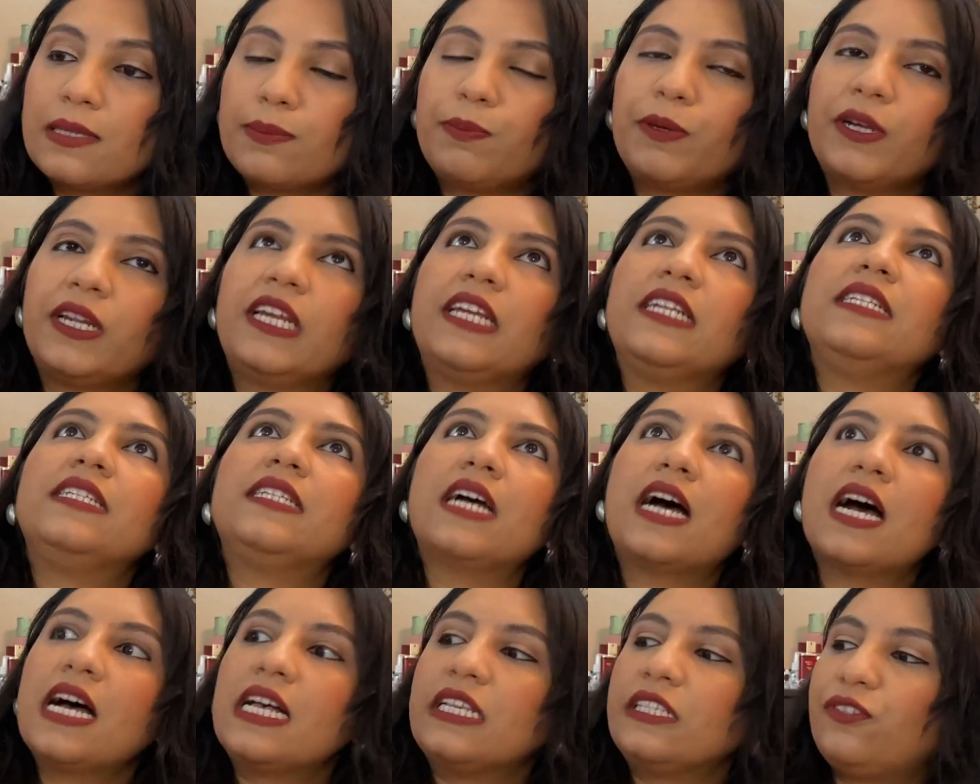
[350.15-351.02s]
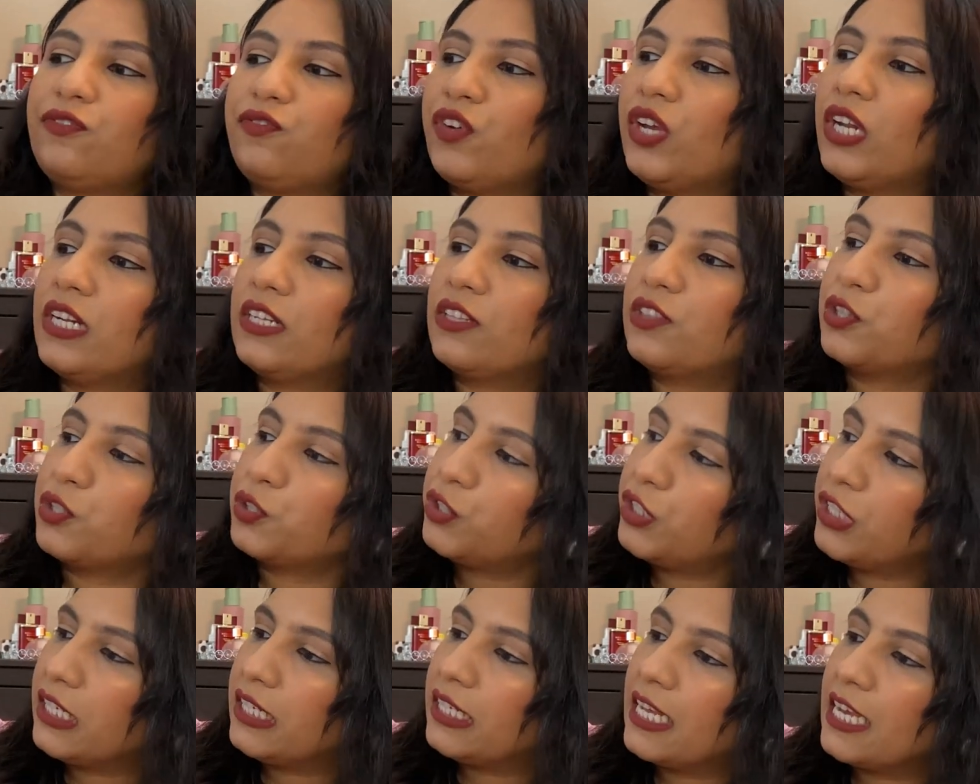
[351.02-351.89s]
but it does fit a
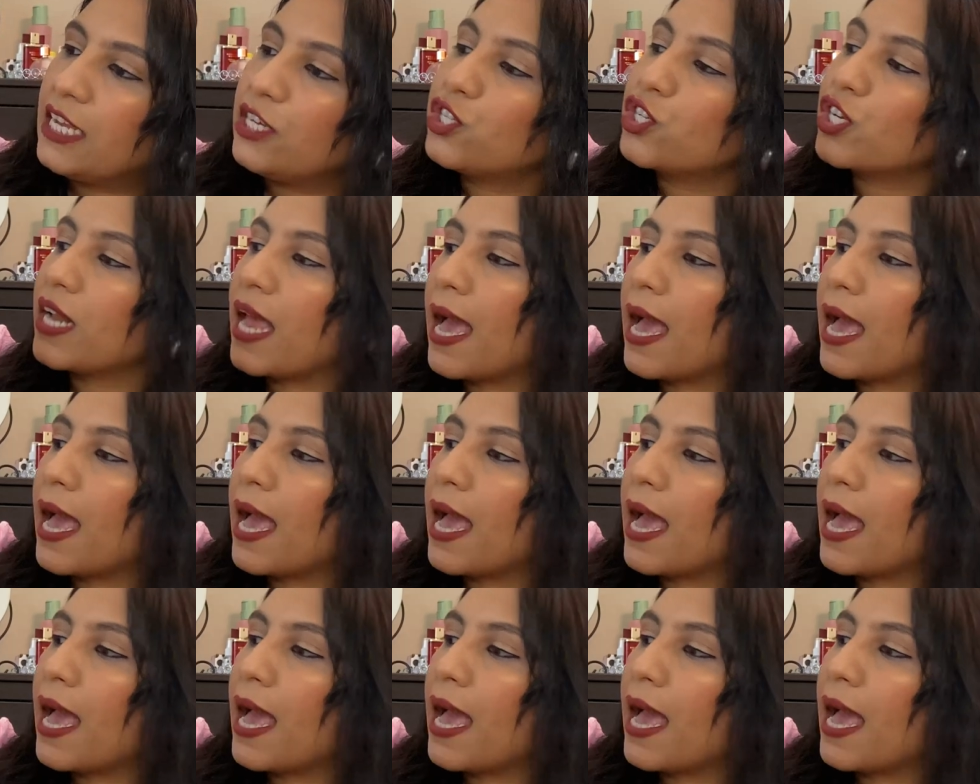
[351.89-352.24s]
13-inch